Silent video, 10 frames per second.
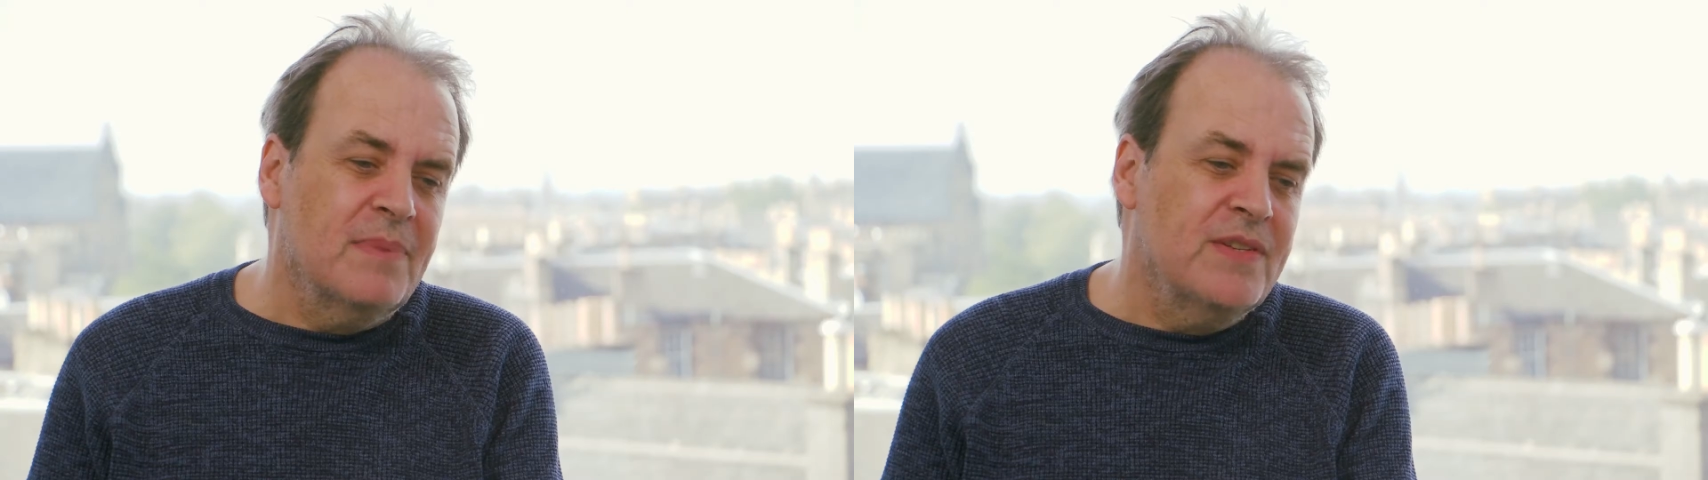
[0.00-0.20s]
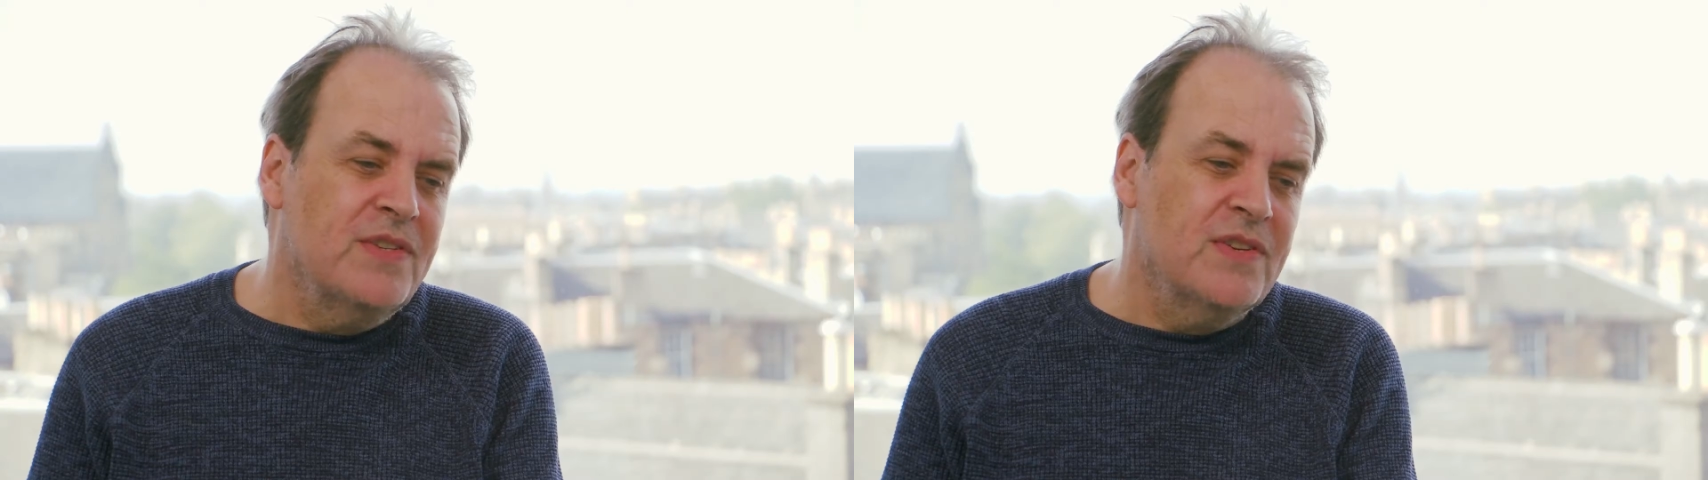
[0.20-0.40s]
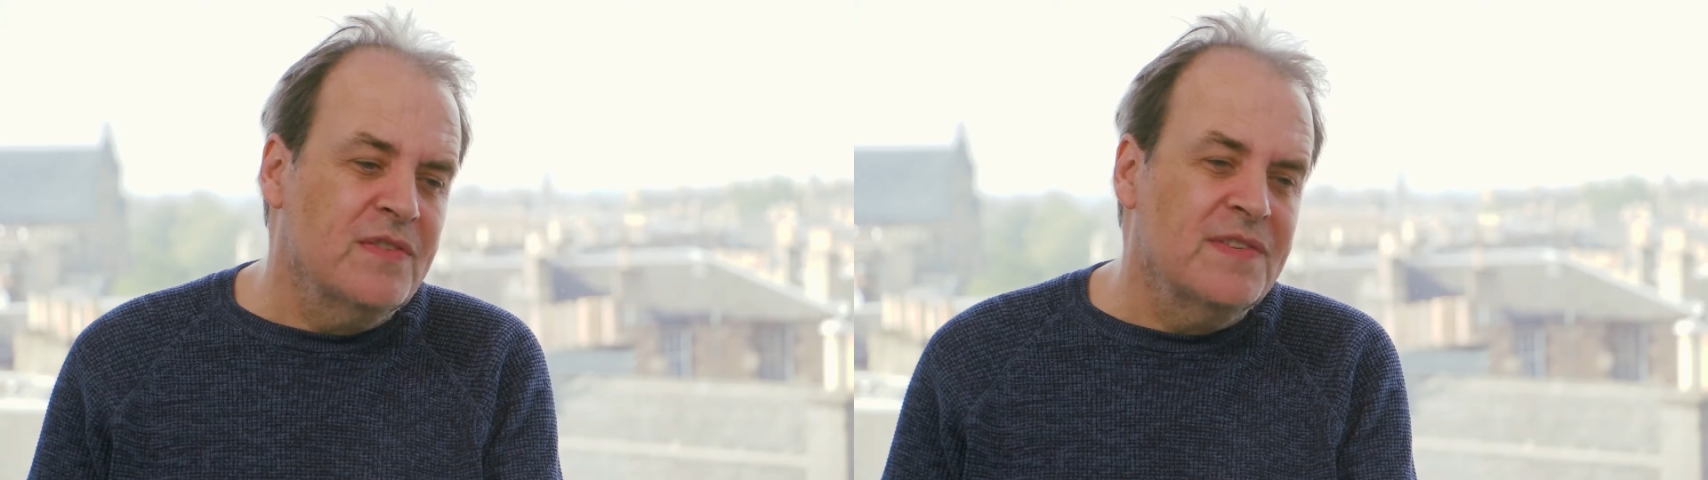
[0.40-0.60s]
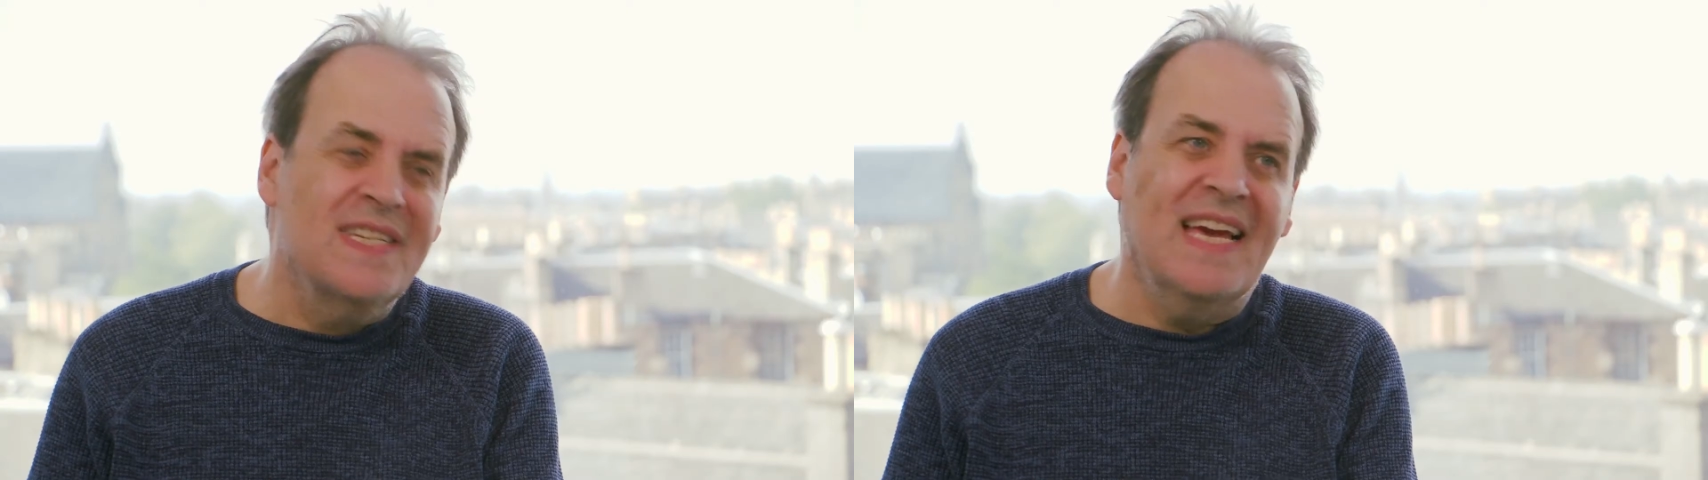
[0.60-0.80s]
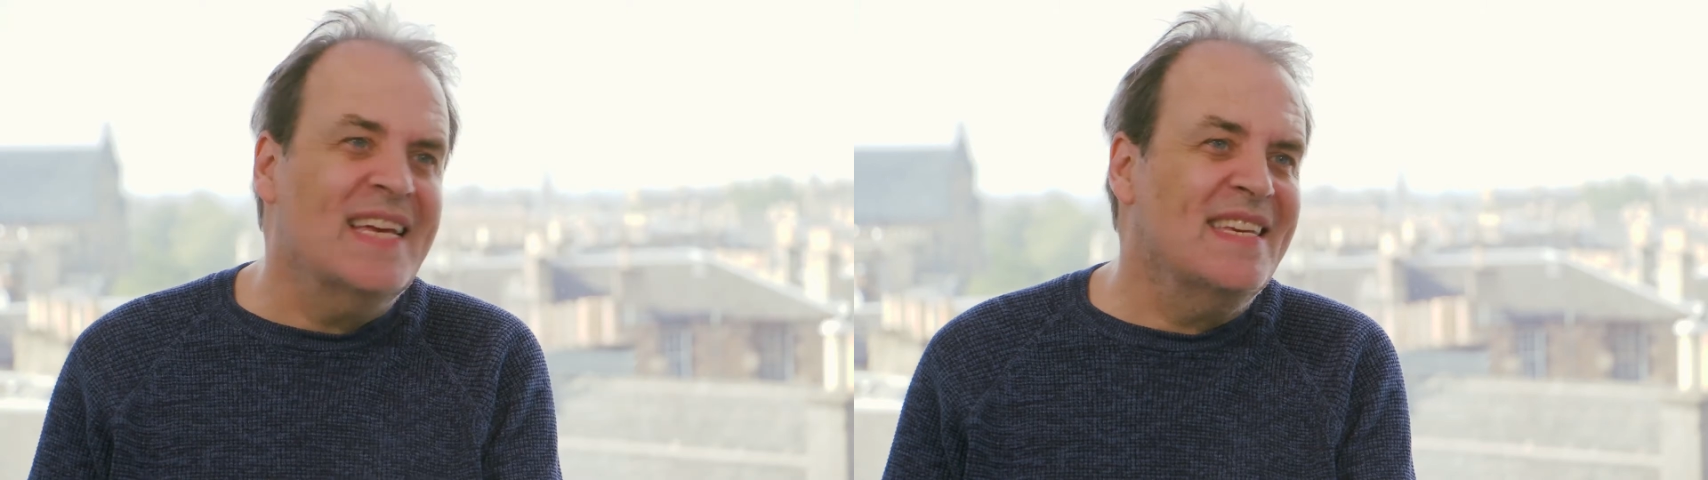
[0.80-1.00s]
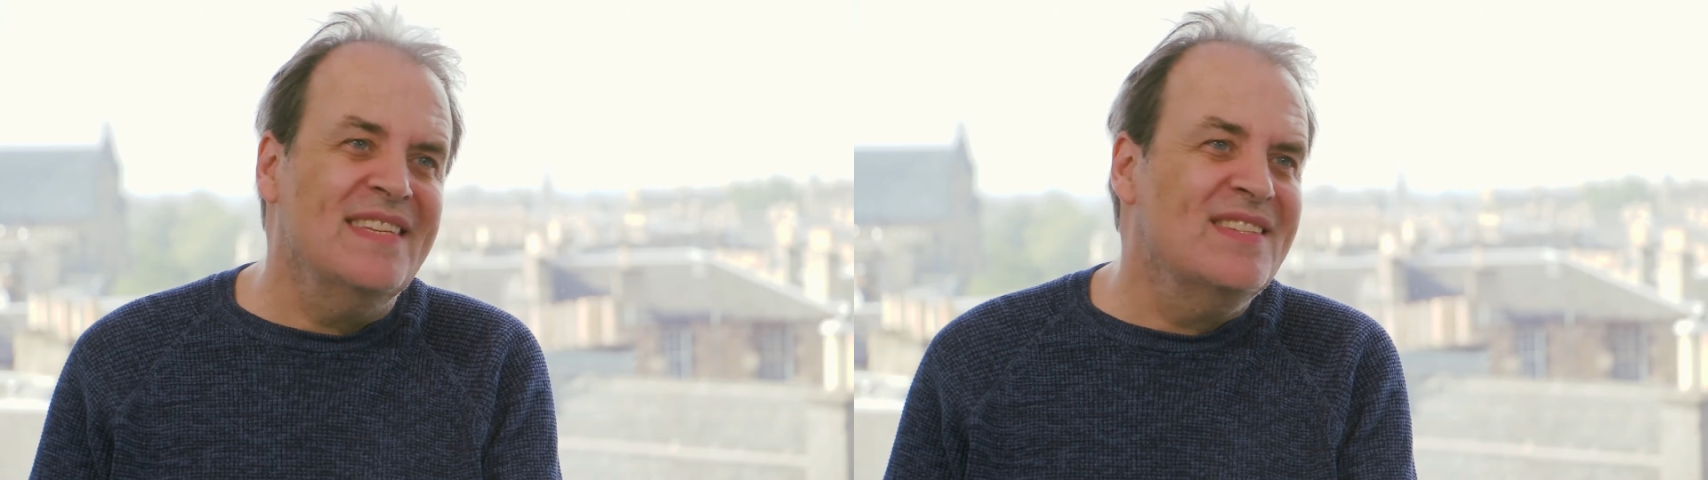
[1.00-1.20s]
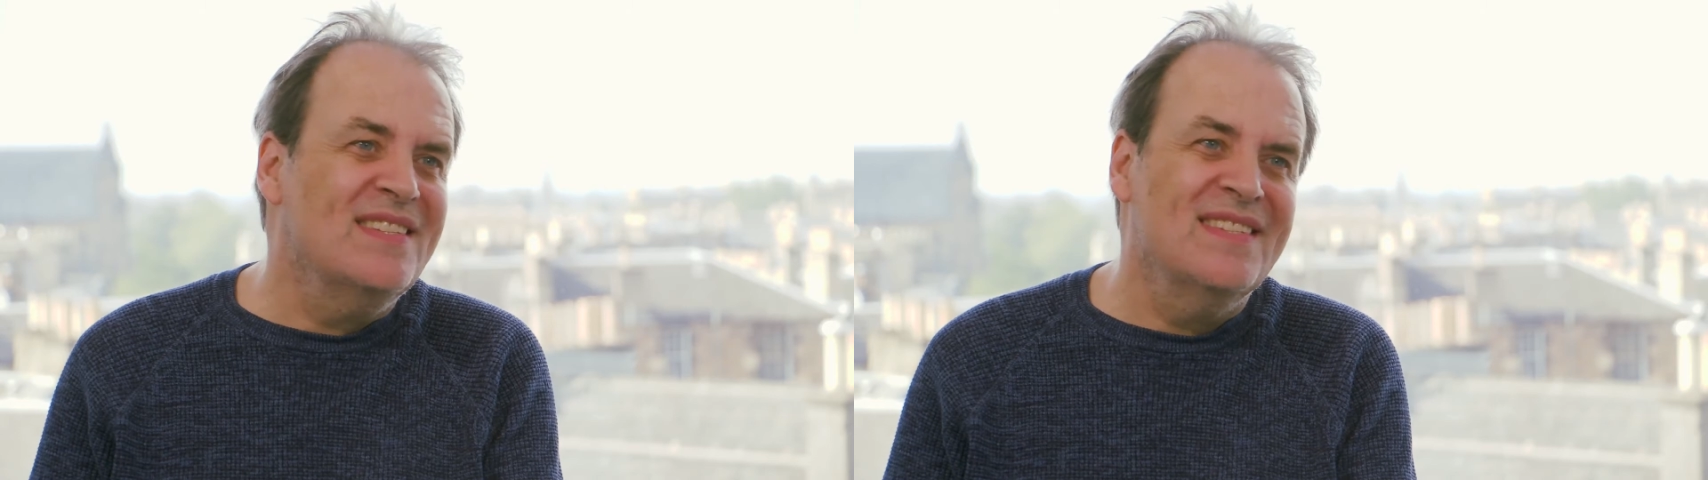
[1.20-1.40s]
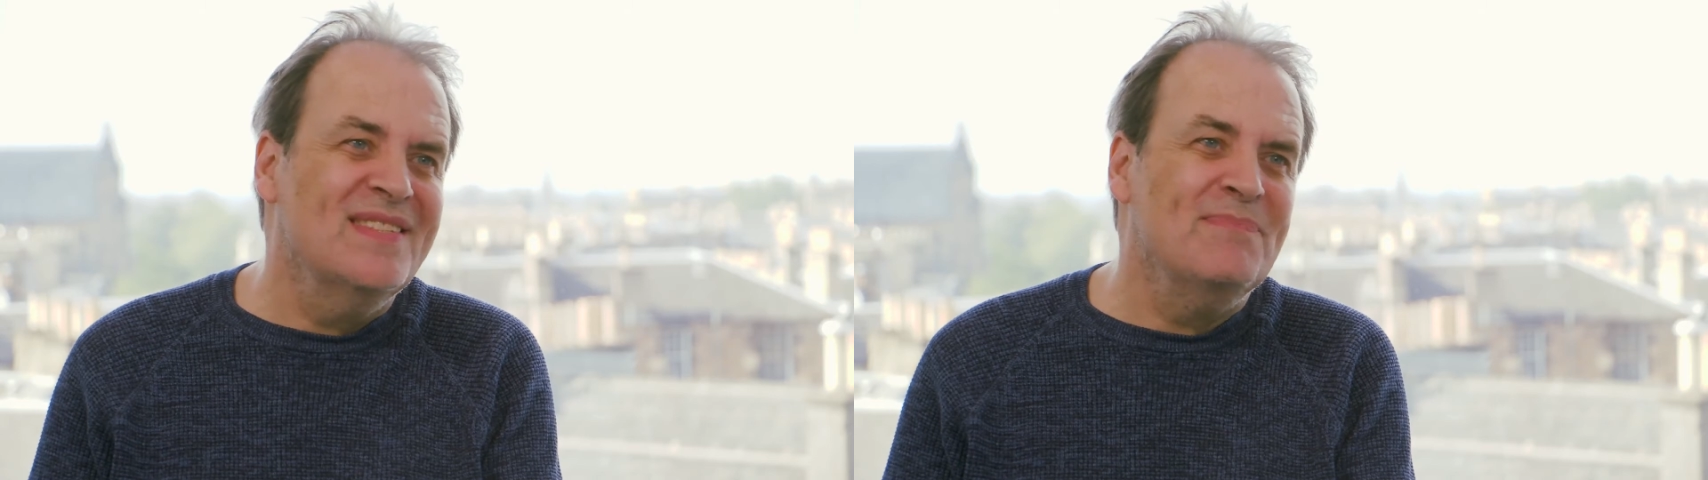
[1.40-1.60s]
a bunch of
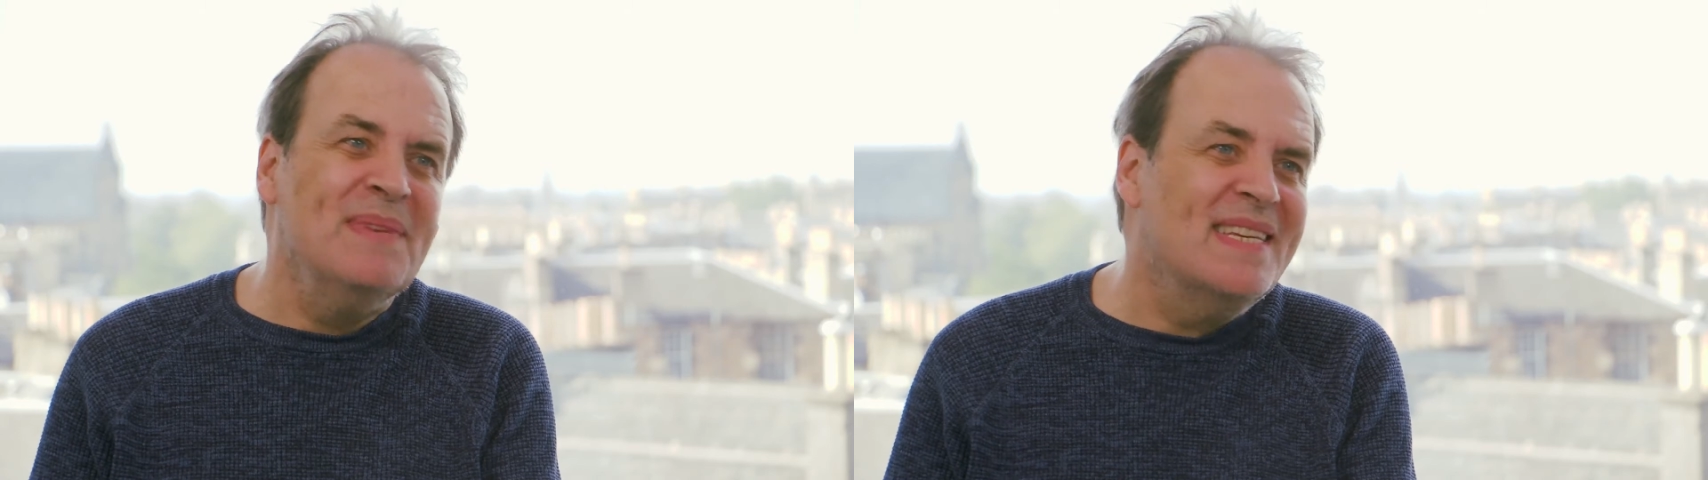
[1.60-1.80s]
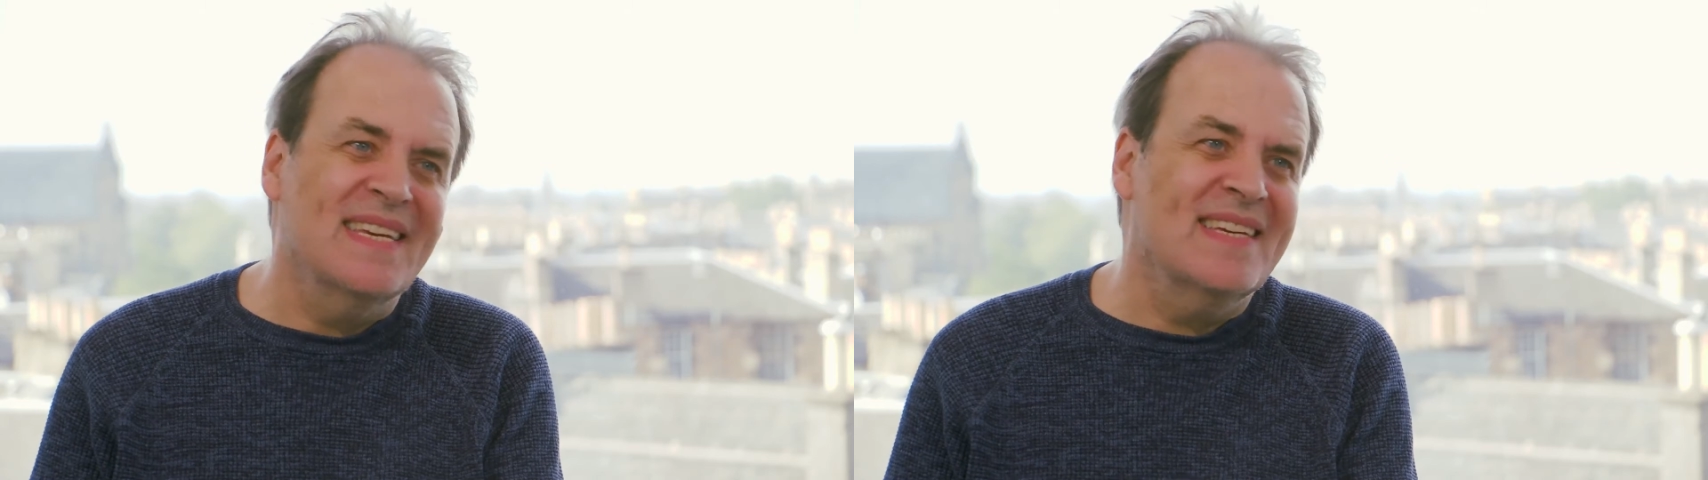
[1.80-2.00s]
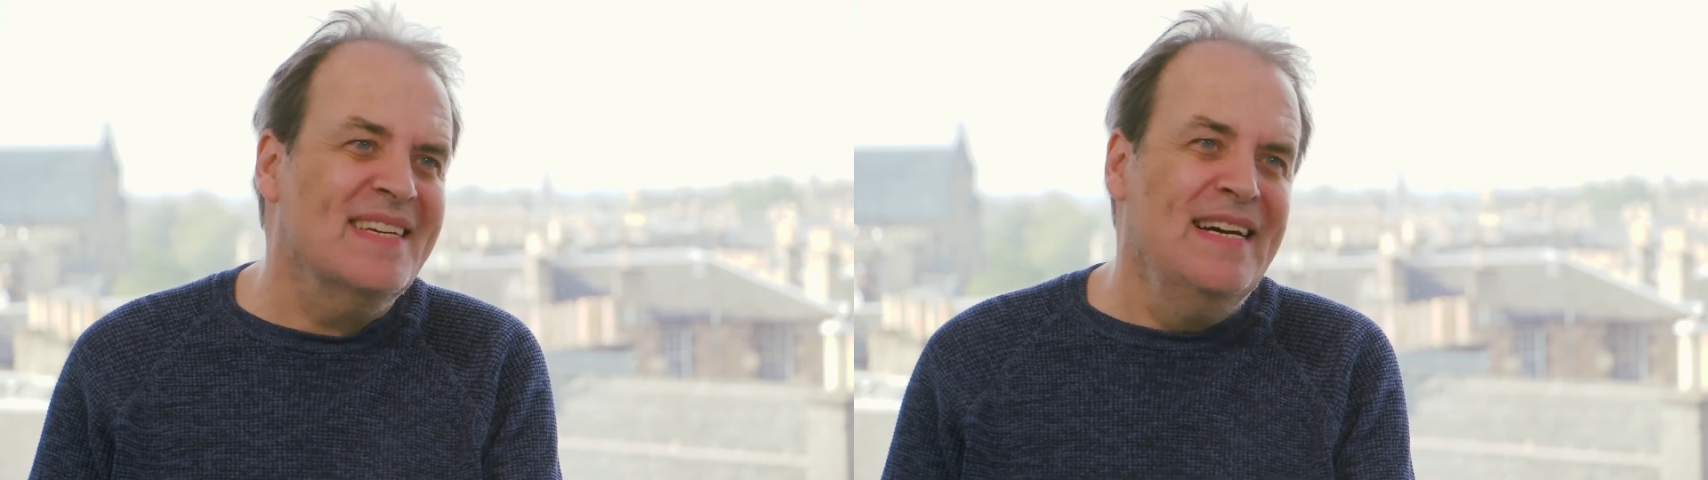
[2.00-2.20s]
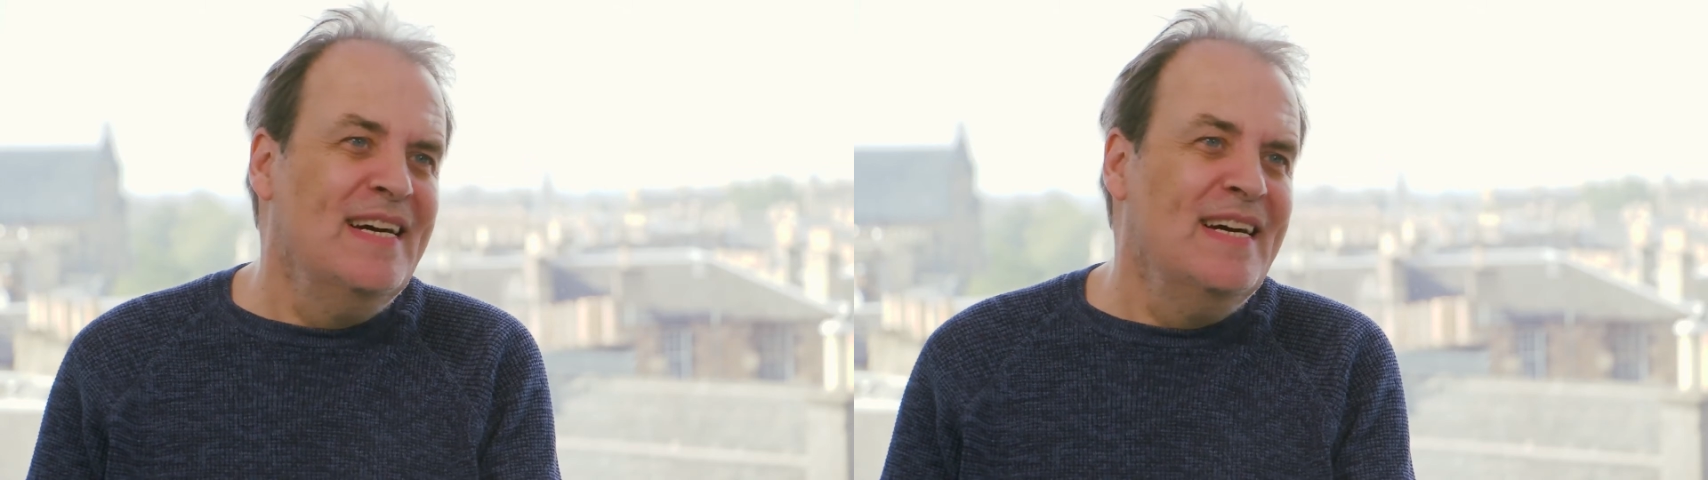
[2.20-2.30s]
techies meeting